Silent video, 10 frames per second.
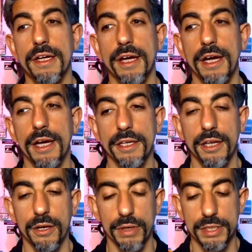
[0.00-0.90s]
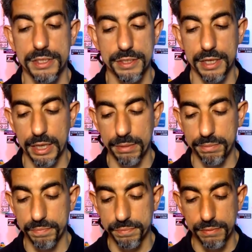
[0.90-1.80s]
It's
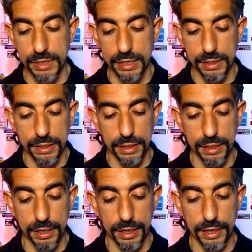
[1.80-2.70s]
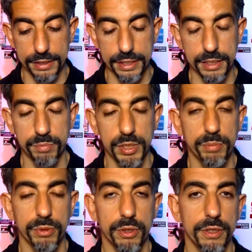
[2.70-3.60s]
I think
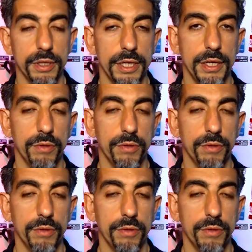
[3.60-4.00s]
people.